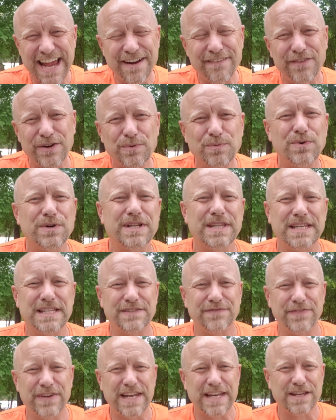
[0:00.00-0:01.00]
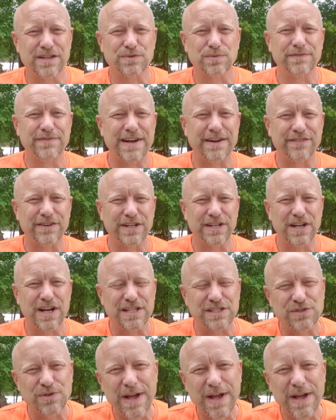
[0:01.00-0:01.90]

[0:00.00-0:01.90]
every one of these videos we've ever done.